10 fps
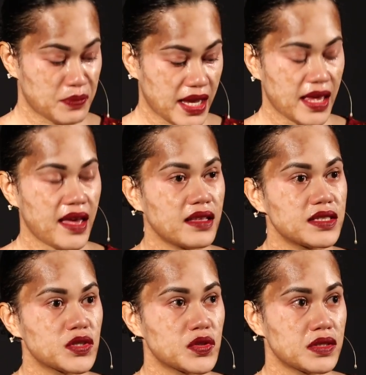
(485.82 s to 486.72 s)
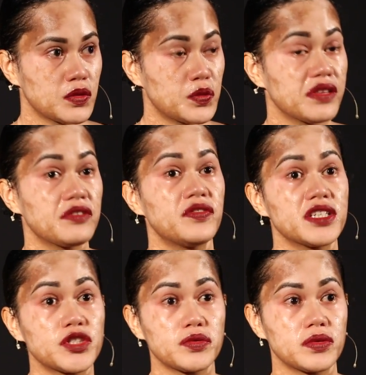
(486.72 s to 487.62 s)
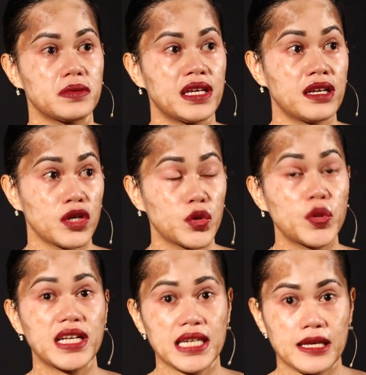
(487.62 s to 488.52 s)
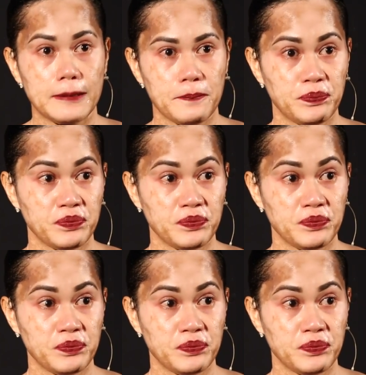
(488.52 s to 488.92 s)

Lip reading: my hands were the first to quickly